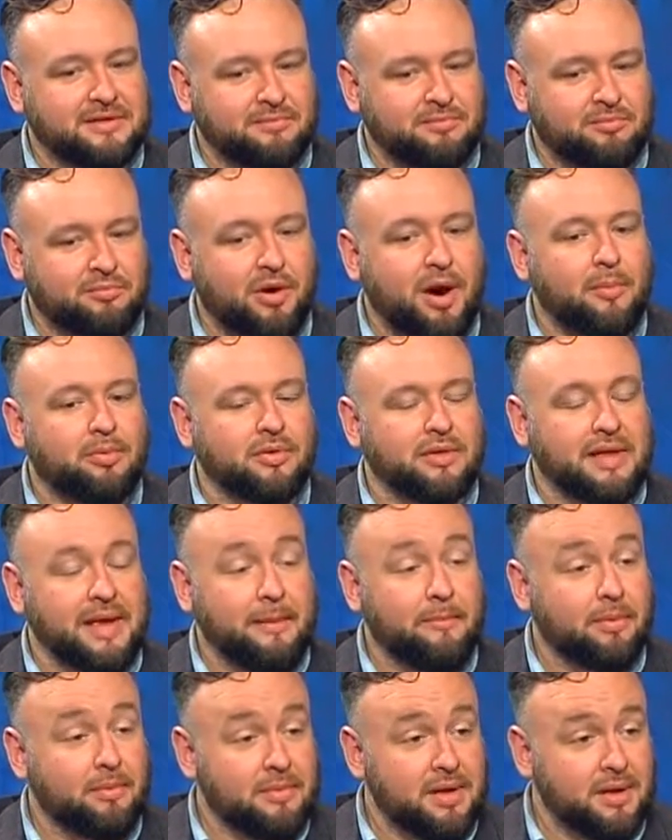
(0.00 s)
properly
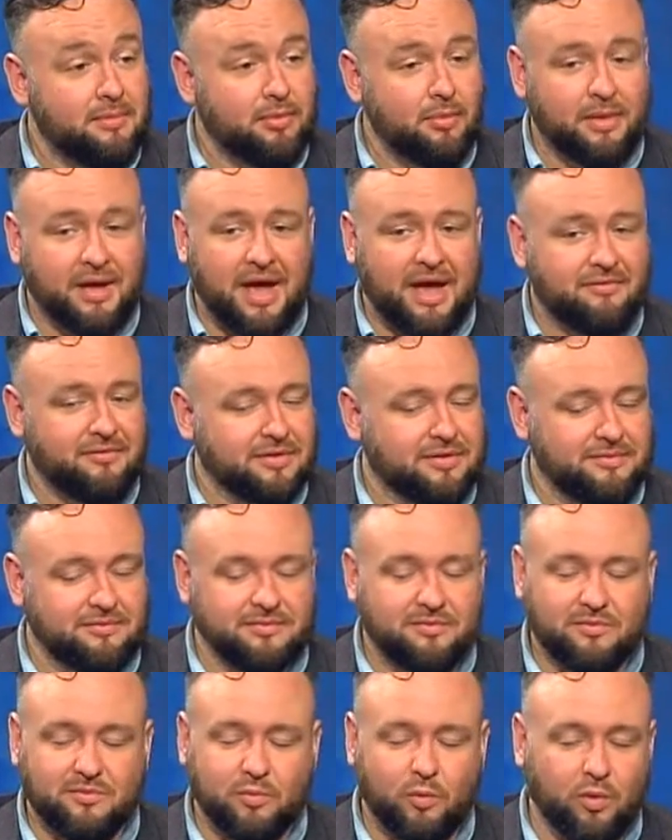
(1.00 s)
implement, but we have a
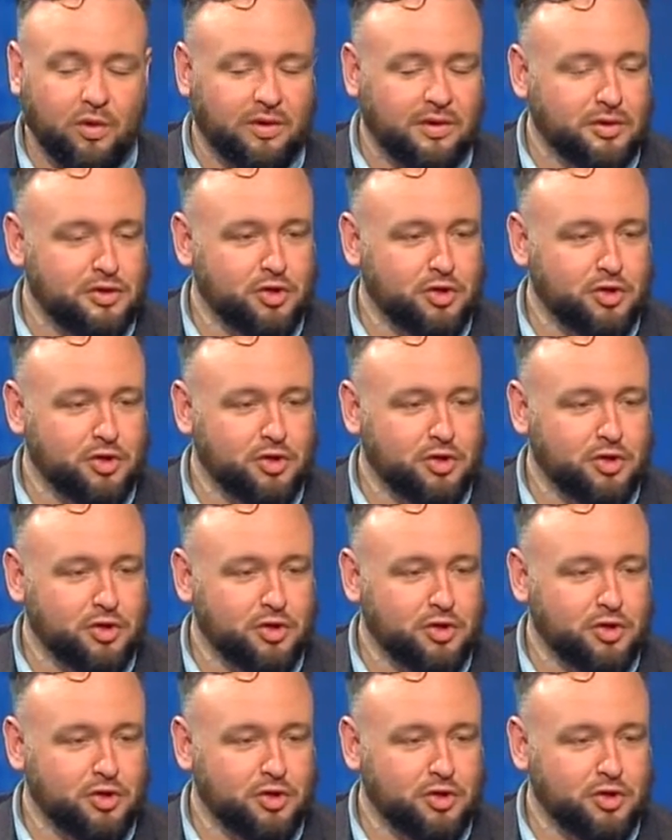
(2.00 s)
really